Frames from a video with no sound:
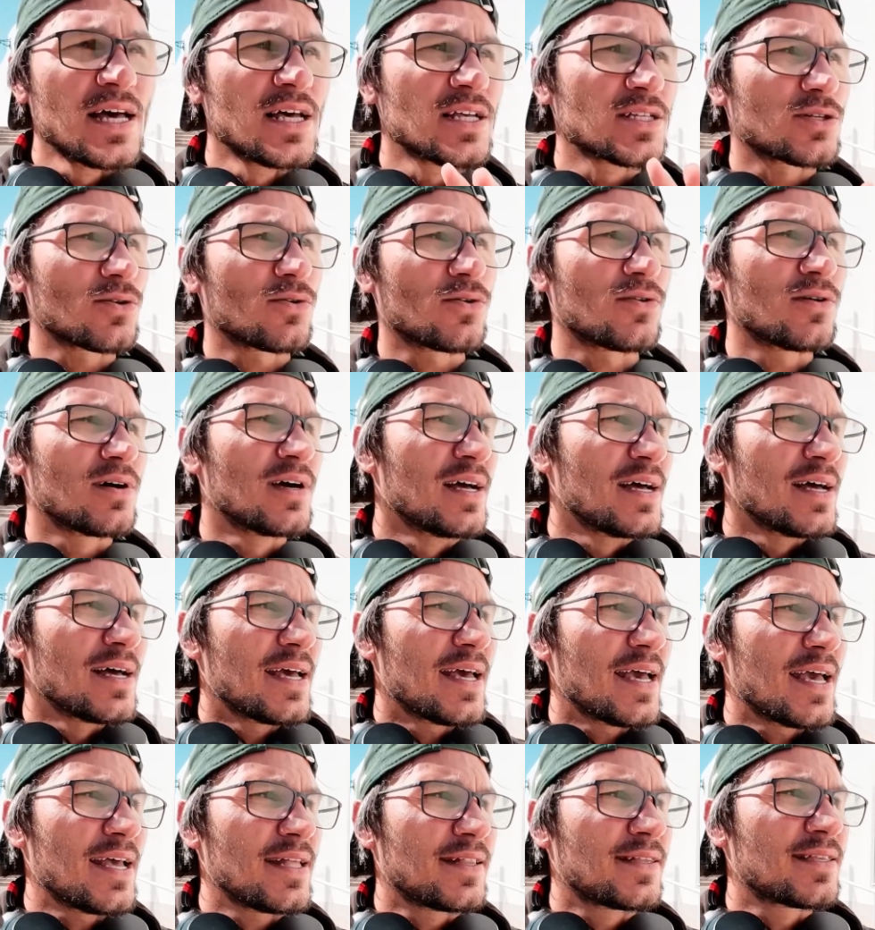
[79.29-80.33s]
so
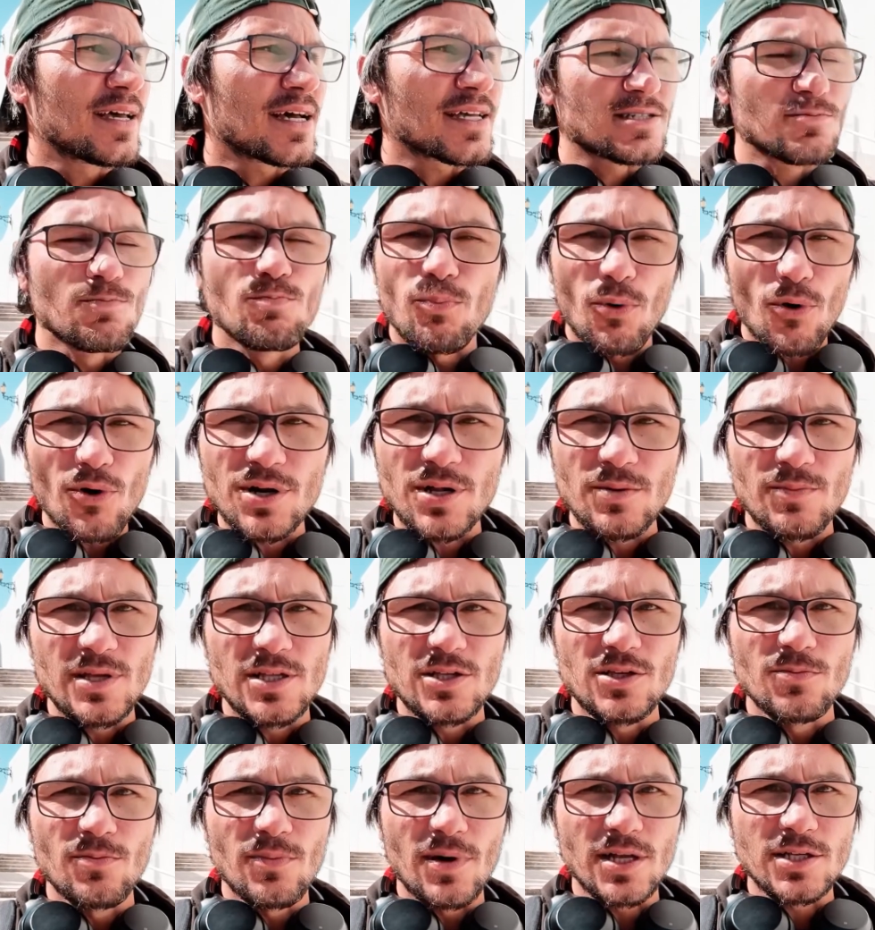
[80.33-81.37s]
it doesn't bother me
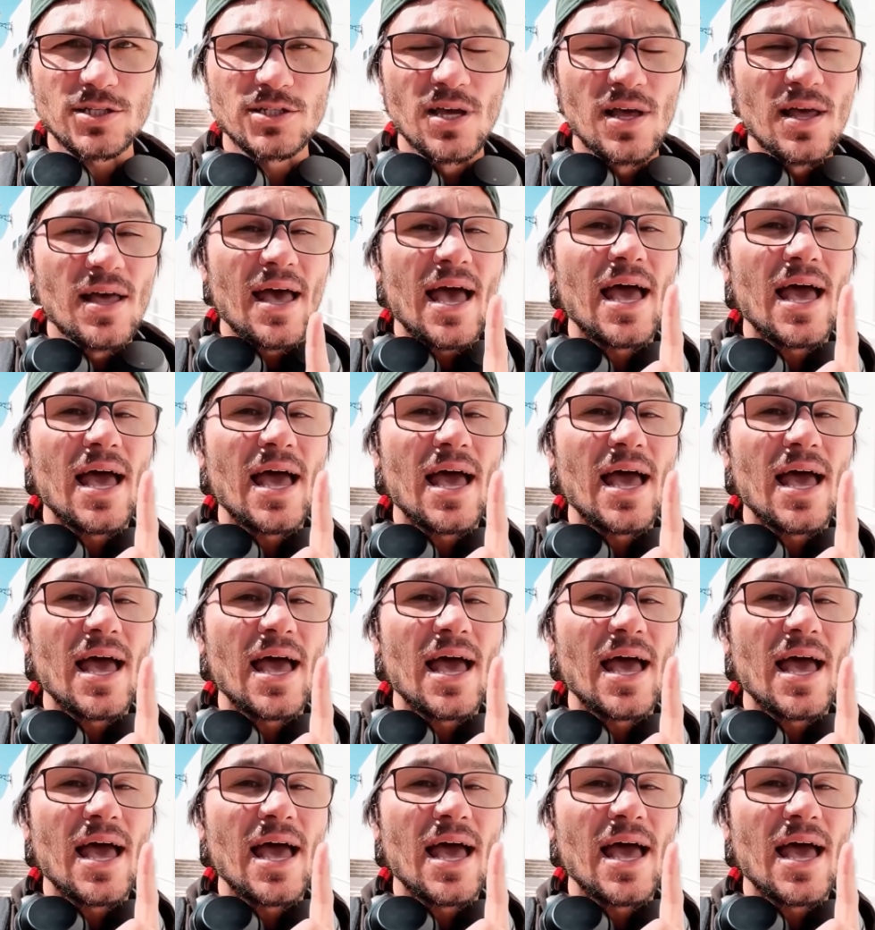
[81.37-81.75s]
too much.